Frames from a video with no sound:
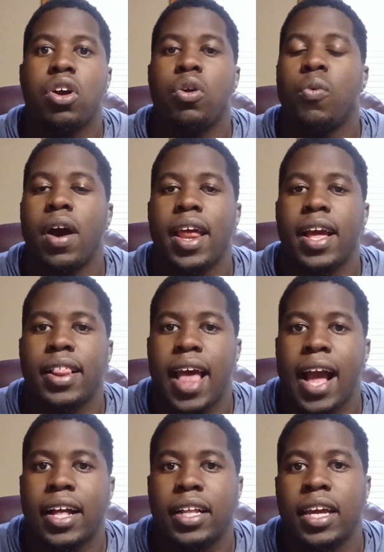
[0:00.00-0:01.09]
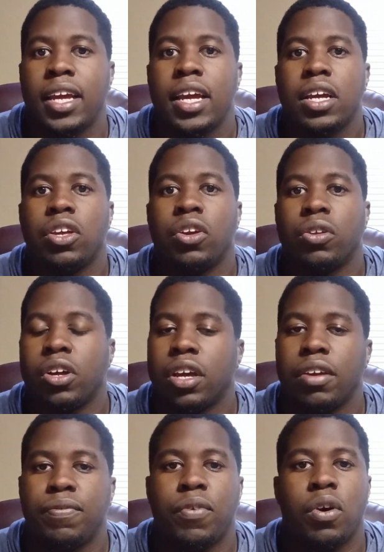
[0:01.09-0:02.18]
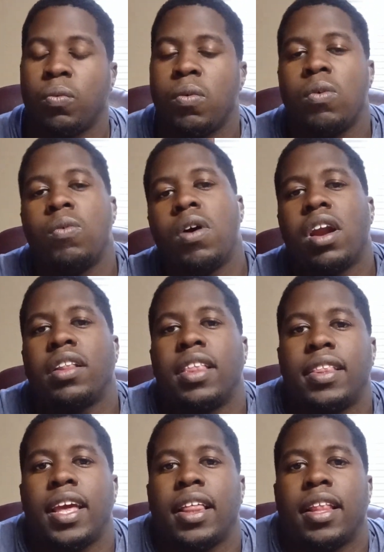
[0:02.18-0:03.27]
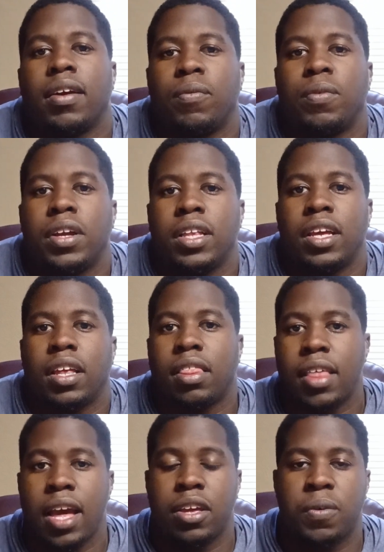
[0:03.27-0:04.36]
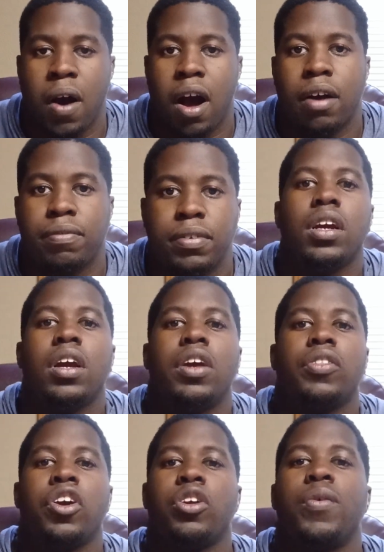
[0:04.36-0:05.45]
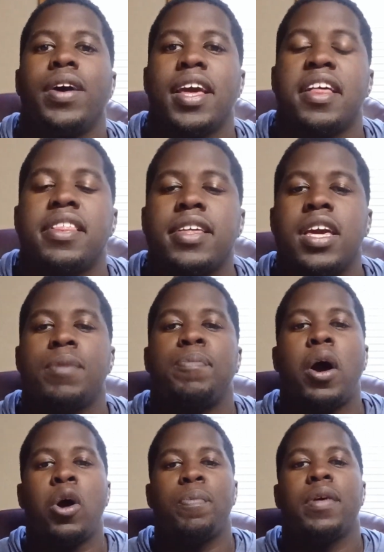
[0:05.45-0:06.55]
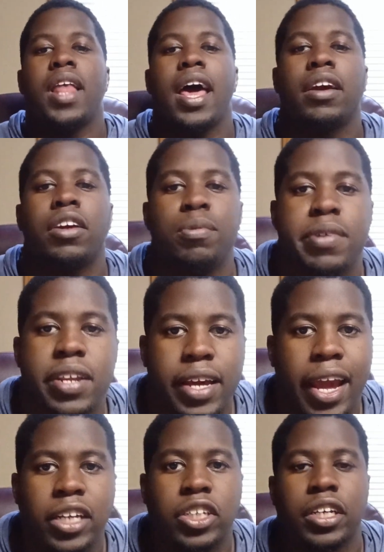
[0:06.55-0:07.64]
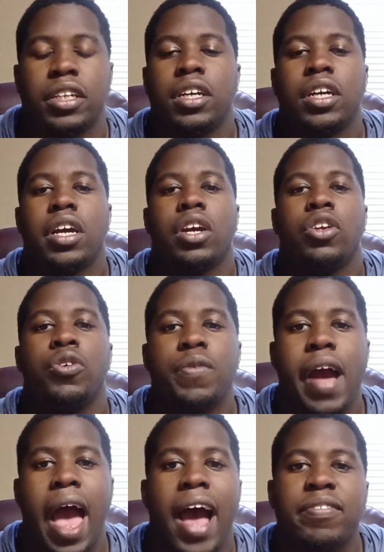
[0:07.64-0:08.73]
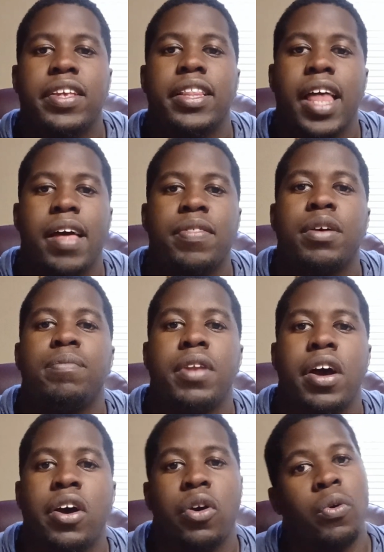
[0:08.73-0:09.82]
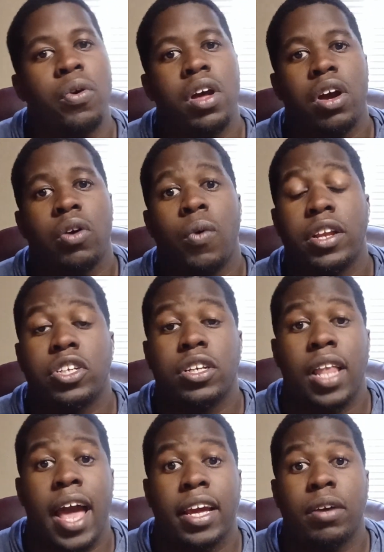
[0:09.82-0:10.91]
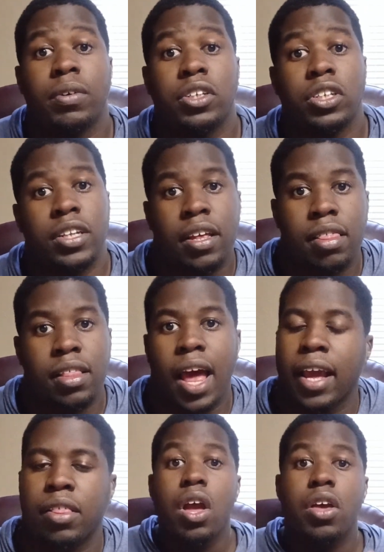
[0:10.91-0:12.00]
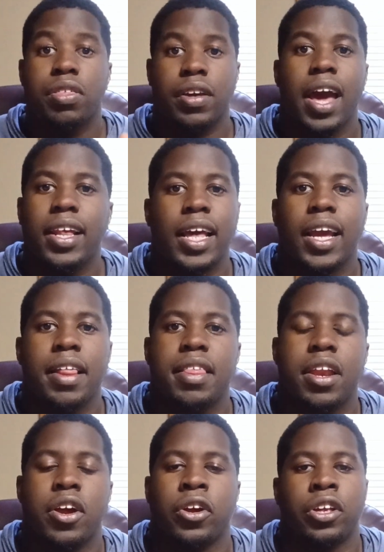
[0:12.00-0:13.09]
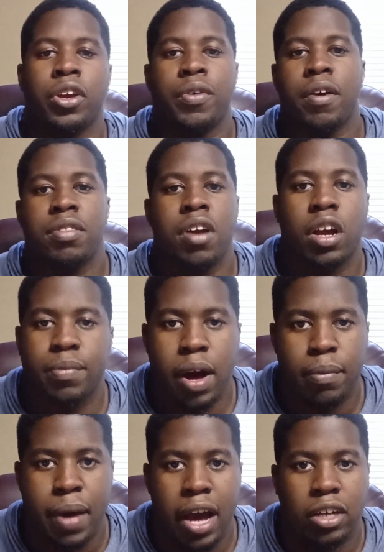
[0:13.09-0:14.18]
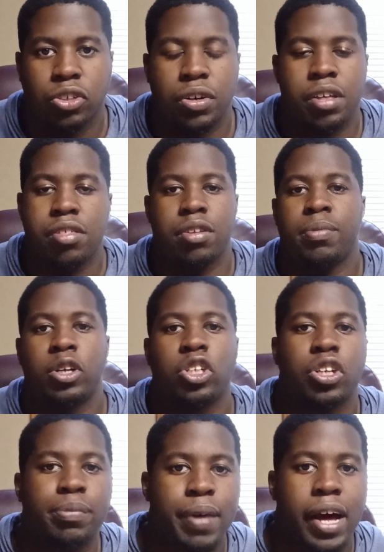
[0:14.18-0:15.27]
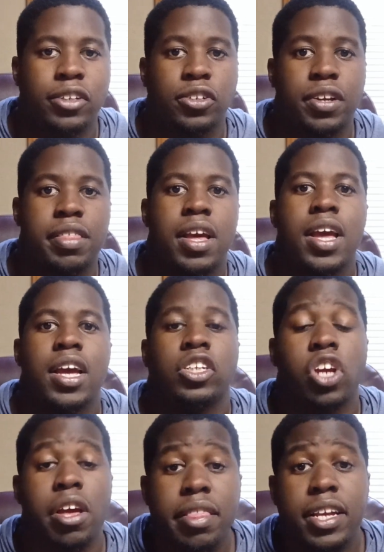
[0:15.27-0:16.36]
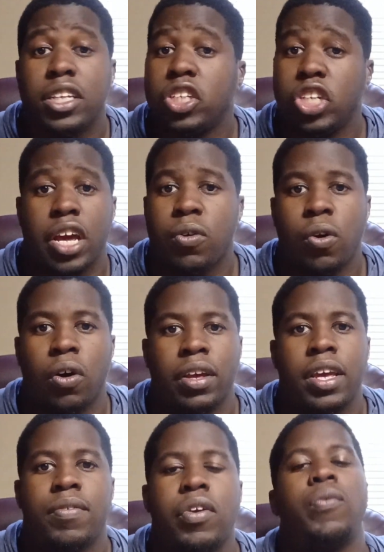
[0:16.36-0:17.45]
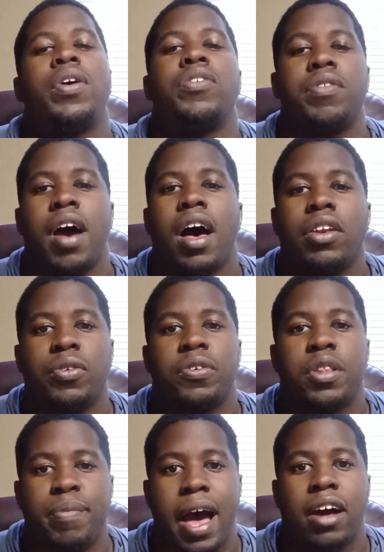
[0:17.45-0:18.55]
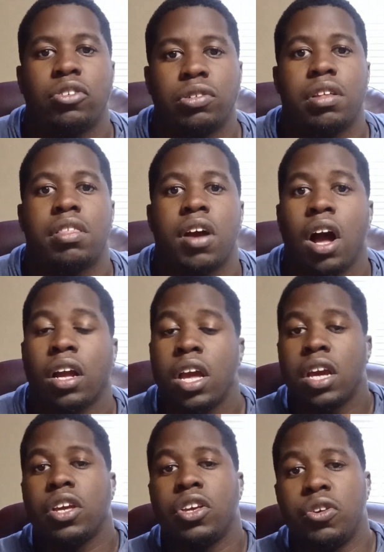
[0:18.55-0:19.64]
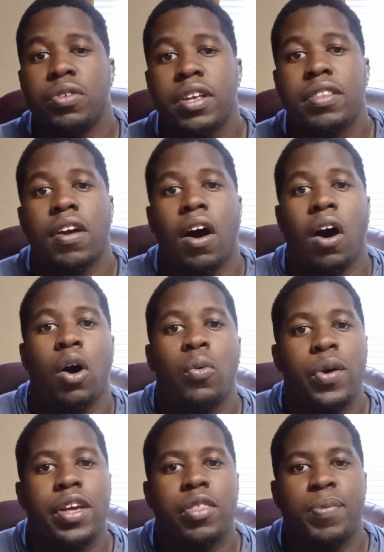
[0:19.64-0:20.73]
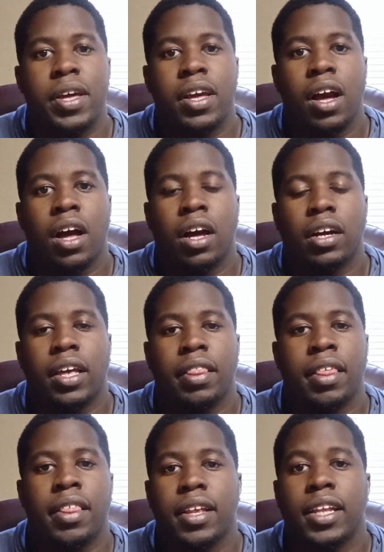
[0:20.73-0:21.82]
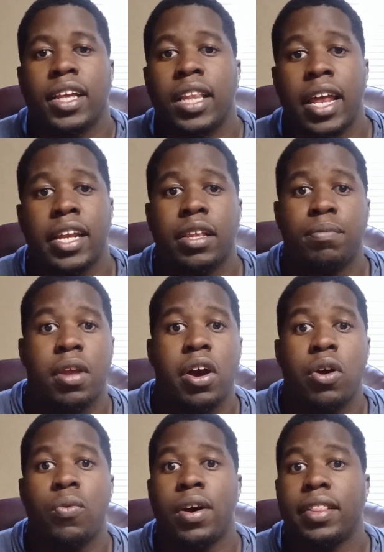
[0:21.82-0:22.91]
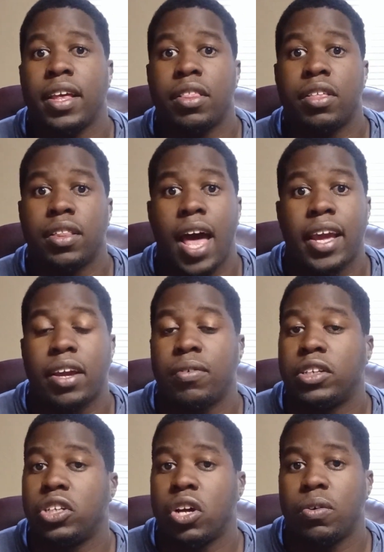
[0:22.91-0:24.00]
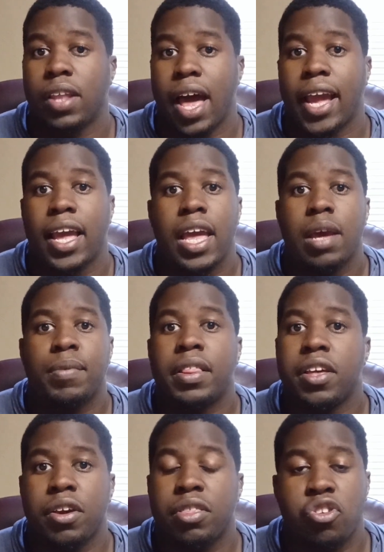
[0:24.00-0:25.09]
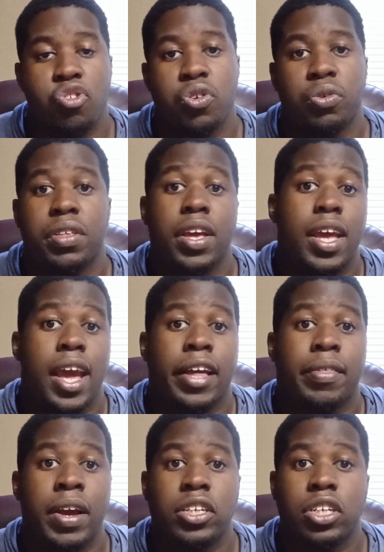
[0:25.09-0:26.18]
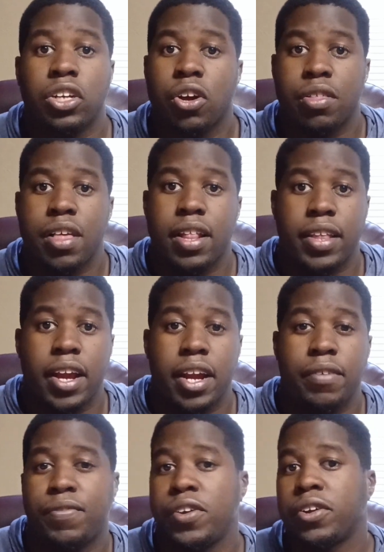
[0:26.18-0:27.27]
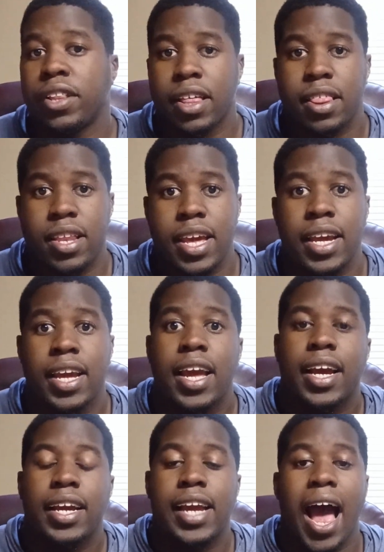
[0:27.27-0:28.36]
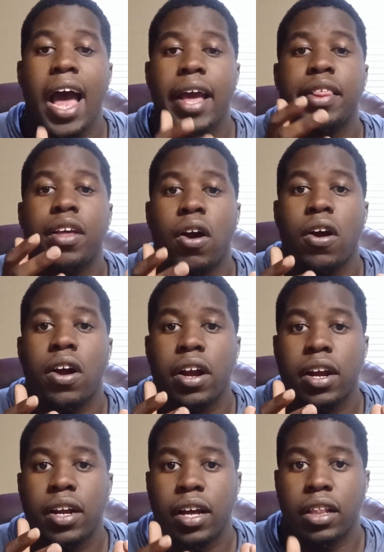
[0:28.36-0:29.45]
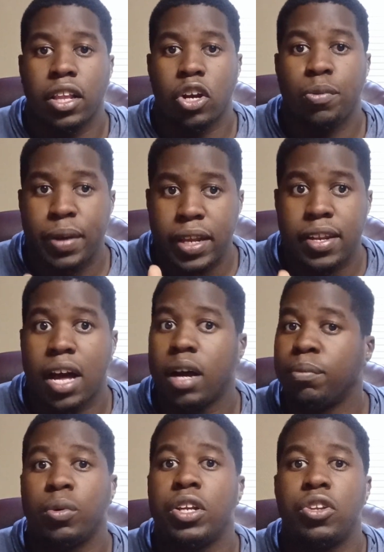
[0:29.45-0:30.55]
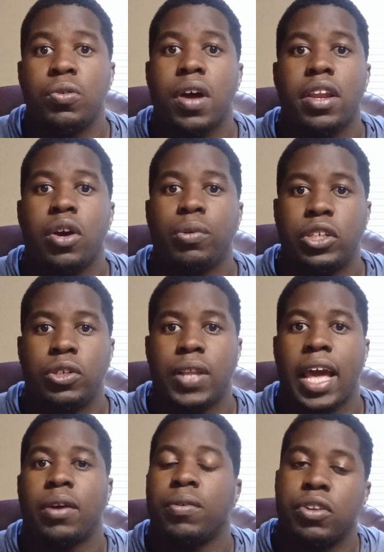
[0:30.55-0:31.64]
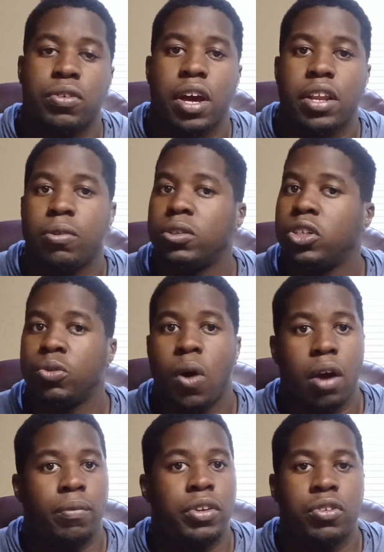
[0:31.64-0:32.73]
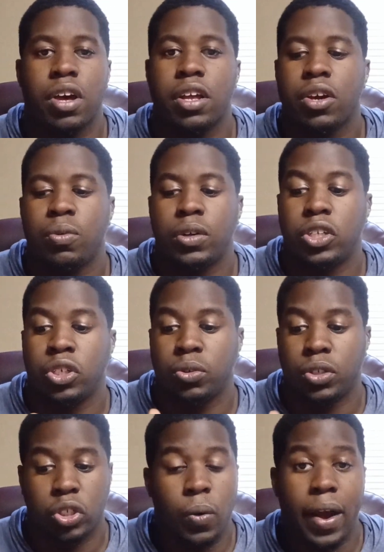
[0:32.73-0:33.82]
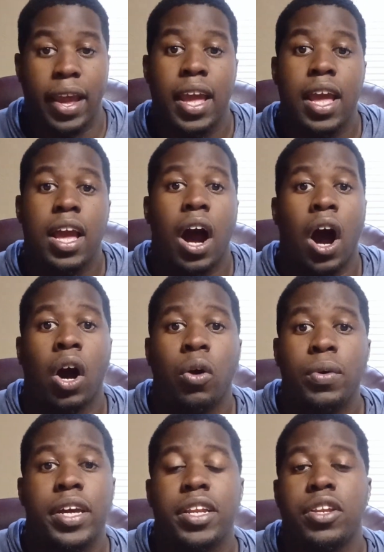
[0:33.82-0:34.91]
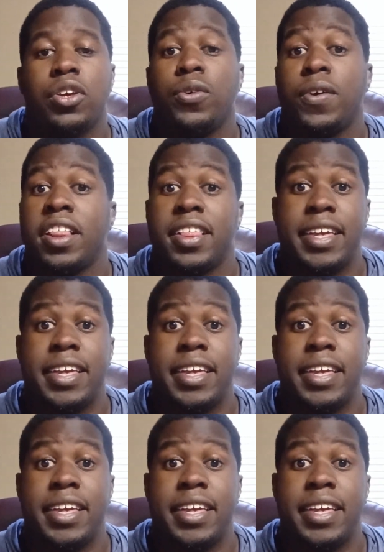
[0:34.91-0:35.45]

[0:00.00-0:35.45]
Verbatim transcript: what exactly you're looking for. What are the things that really set you off? Third one is keep an open line of communication. You have to let them know what you like and what you dislike. So kind of like I said earlier when I was talking about boundaries and emotional boundaries, just in general, even when you're not doing the boundaries talk, you need to always be uh, consistently letting them know what things you like and what you don't like. Because here's the truth, especially girls out there, if you're listening, guys are a little bit dumb. We do not know what you like. We do not know what you want. We do not know what you enjoy. All we can do is